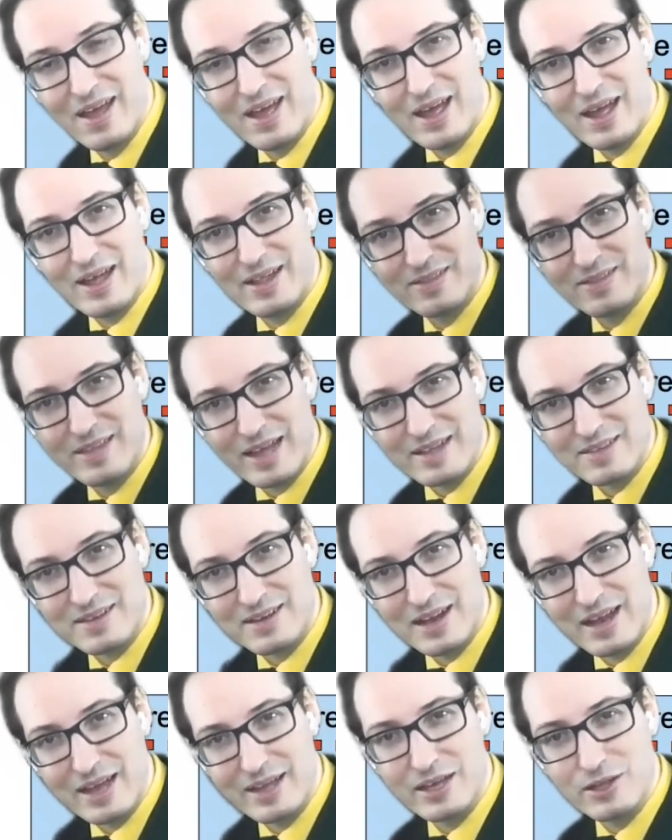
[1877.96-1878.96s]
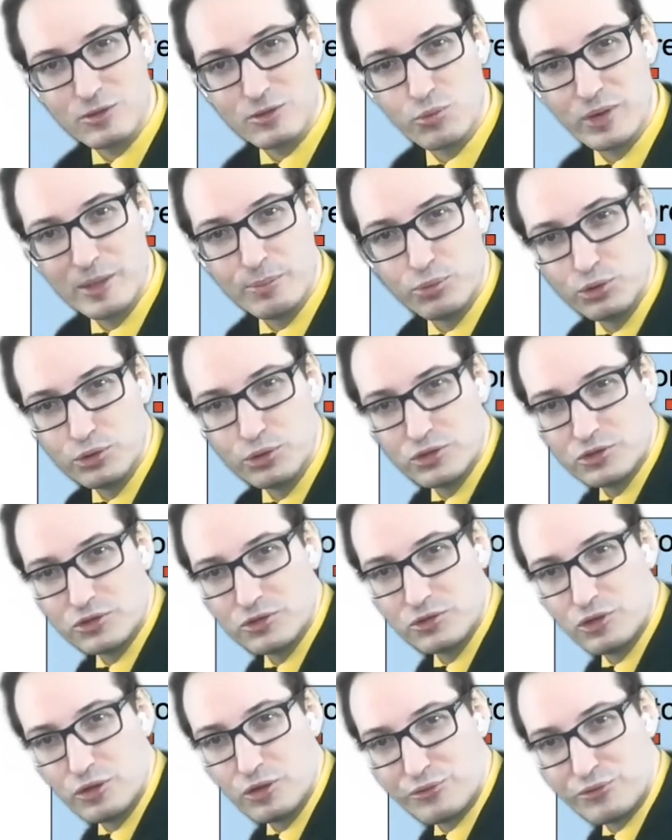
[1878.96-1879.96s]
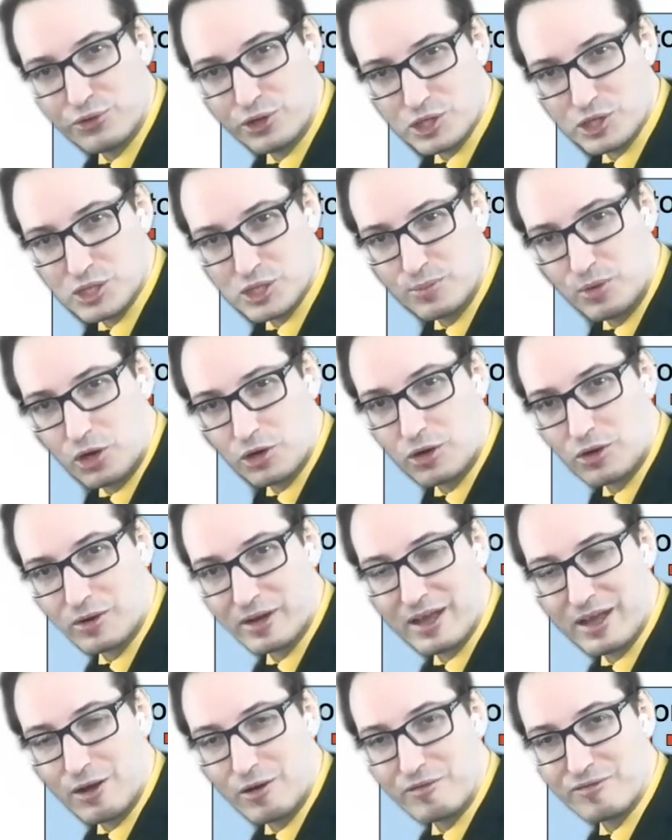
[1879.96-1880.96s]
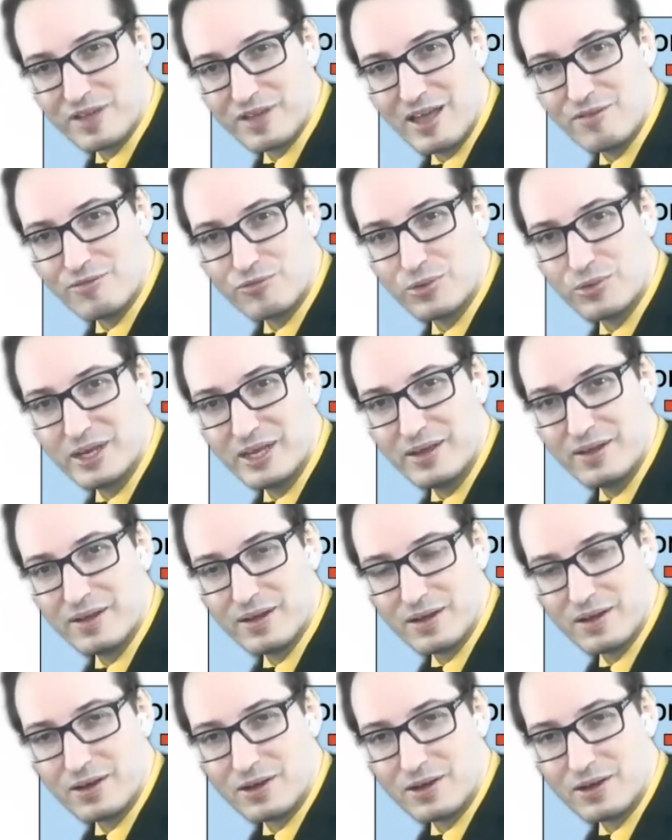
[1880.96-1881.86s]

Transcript: And that client will put the first block of every,